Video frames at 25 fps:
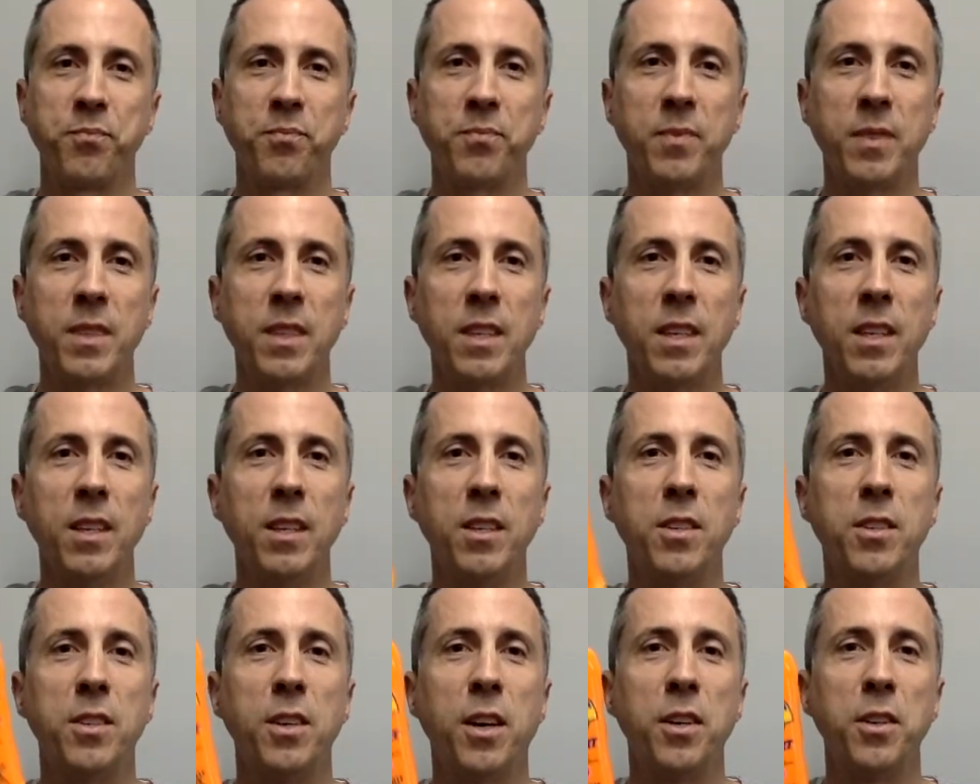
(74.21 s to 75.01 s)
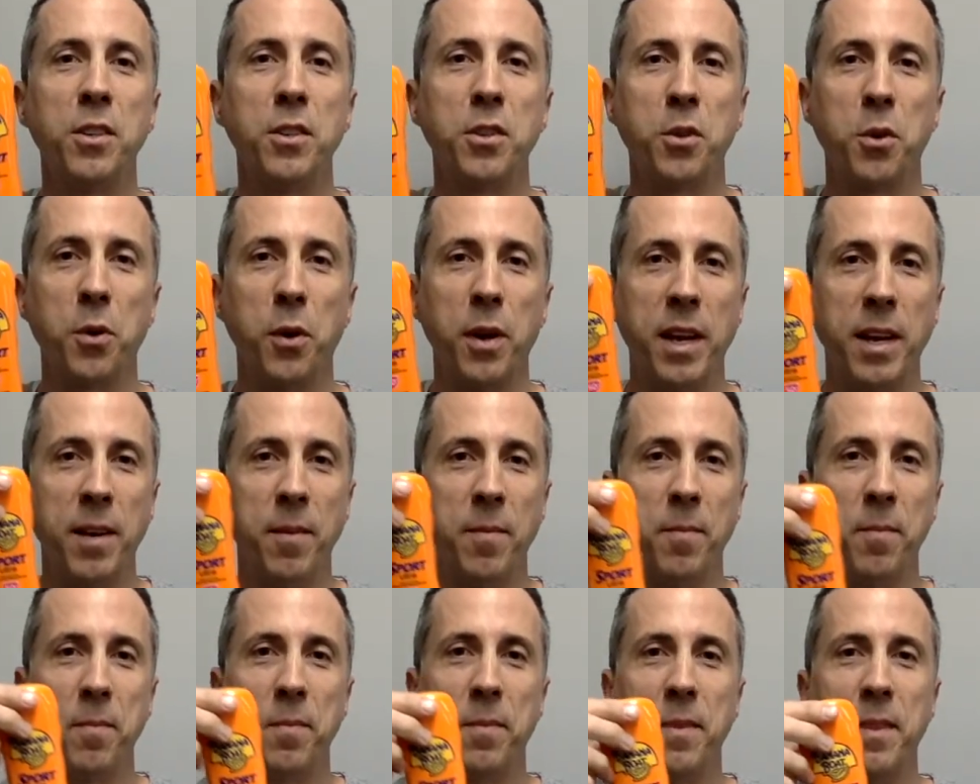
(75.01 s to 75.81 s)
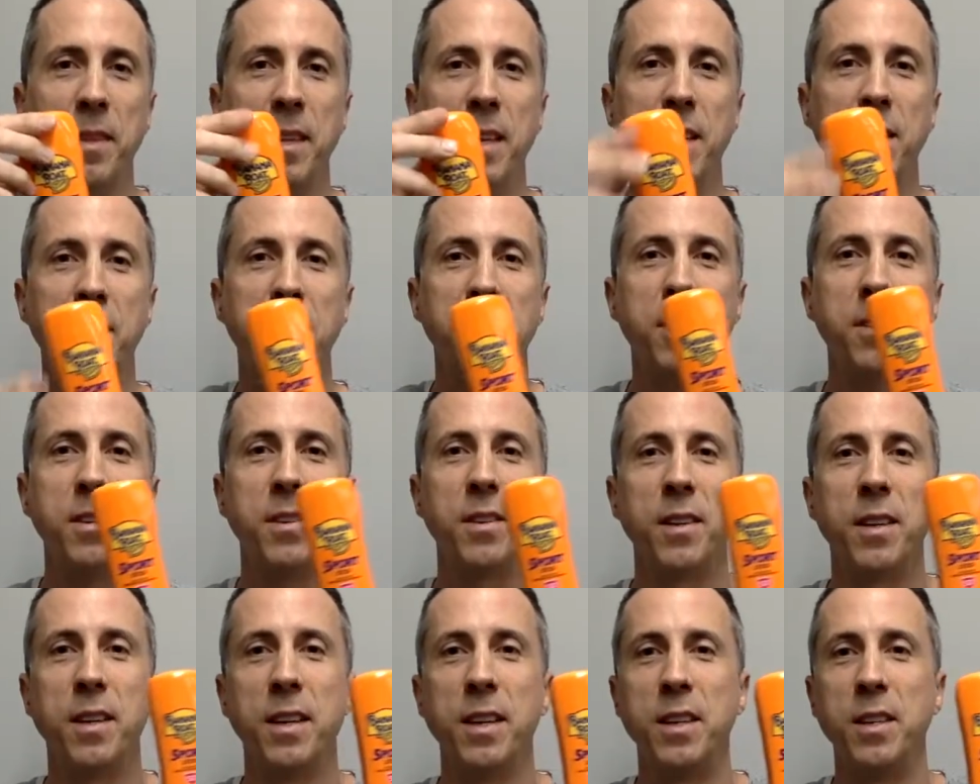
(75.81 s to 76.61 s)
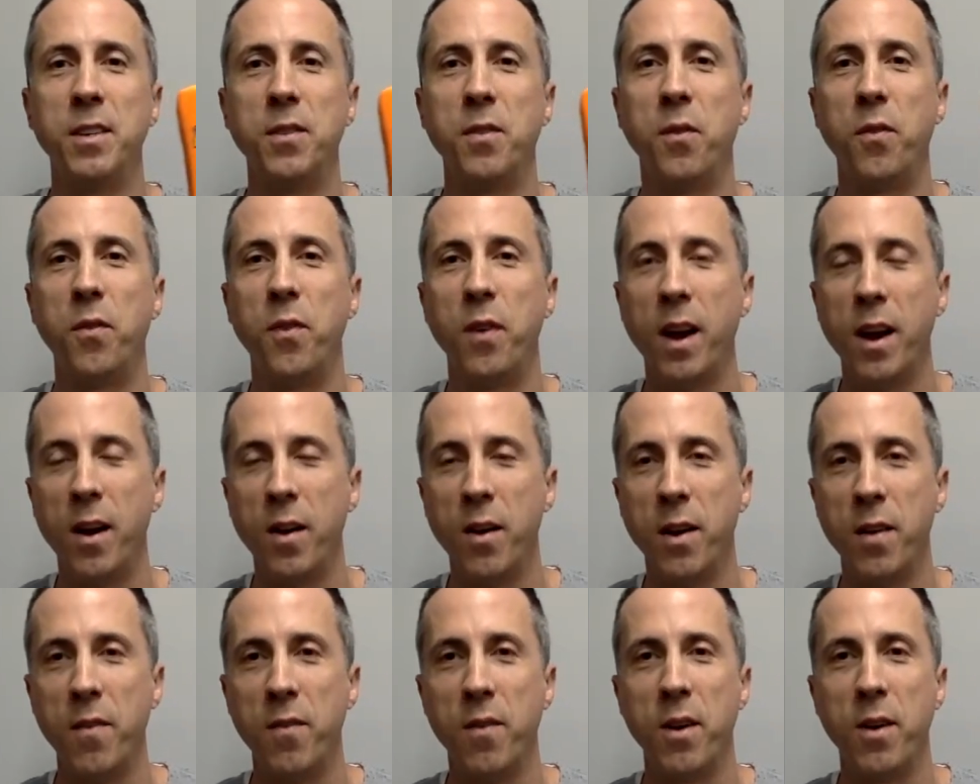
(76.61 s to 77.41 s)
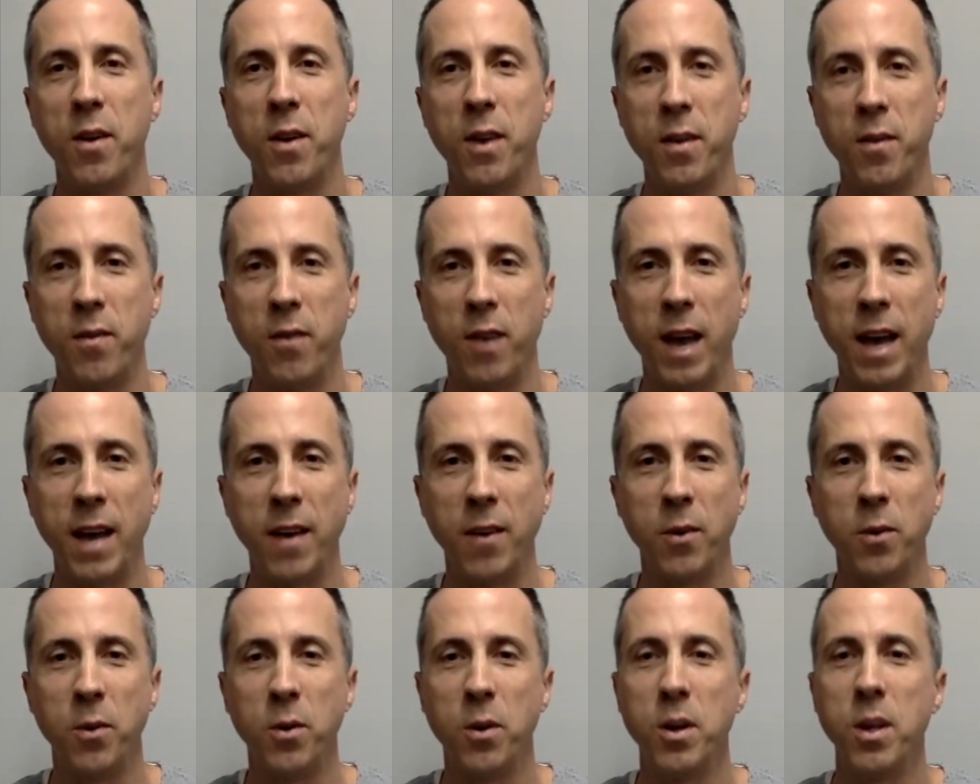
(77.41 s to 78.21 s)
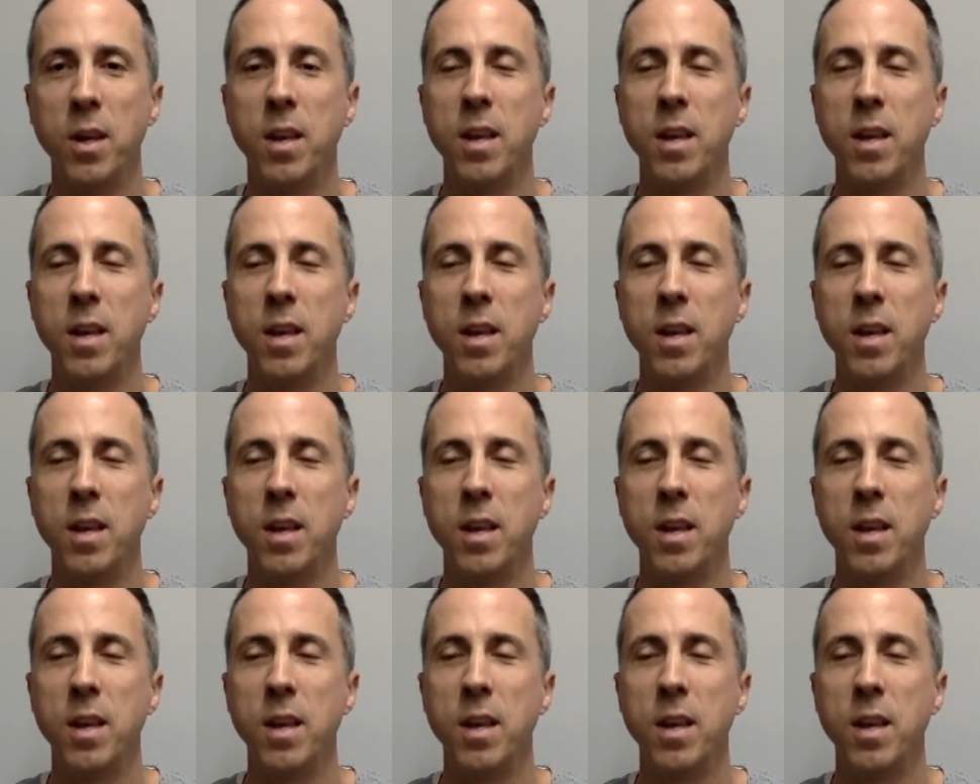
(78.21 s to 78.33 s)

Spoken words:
Sunscreen. This is very, very vital.